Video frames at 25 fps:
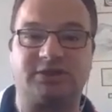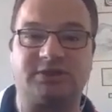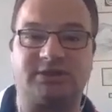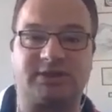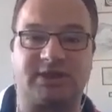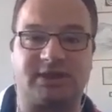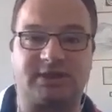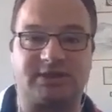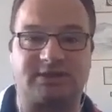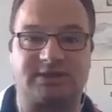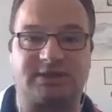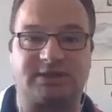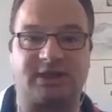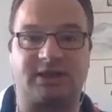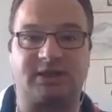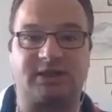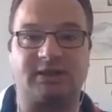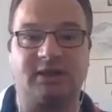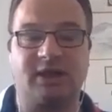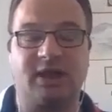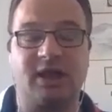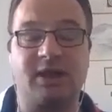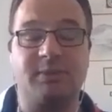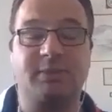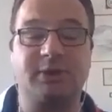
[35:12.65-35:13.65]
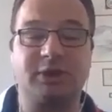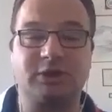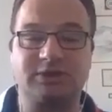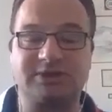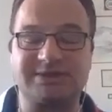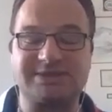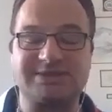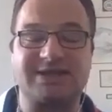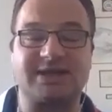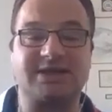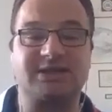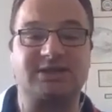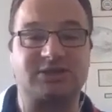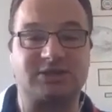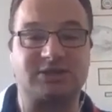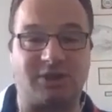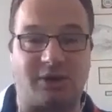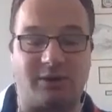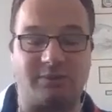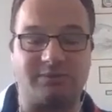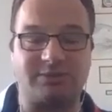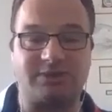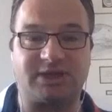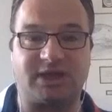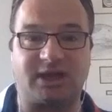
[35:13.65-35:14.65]
testing, because it takes
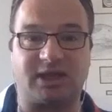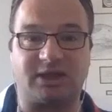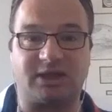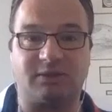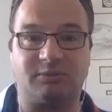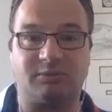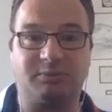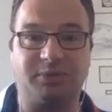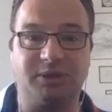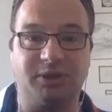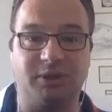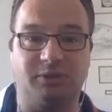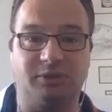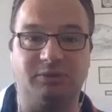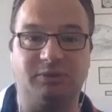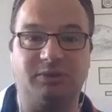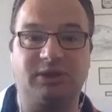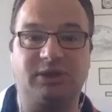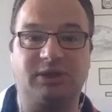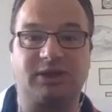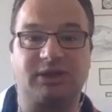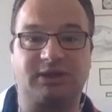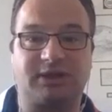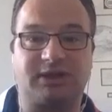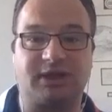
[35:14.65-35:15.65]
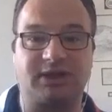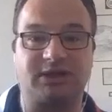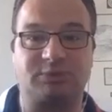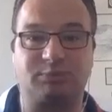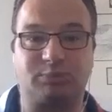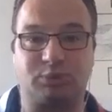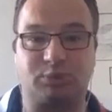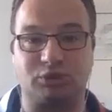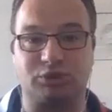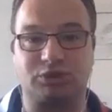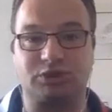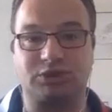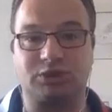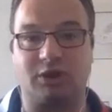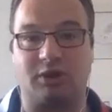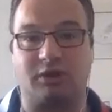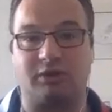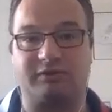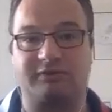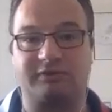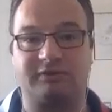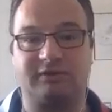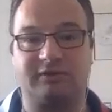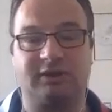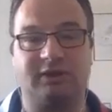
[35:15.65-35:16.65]
time to get them built, gets pushed
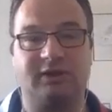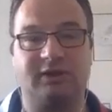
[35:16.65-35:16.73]
off.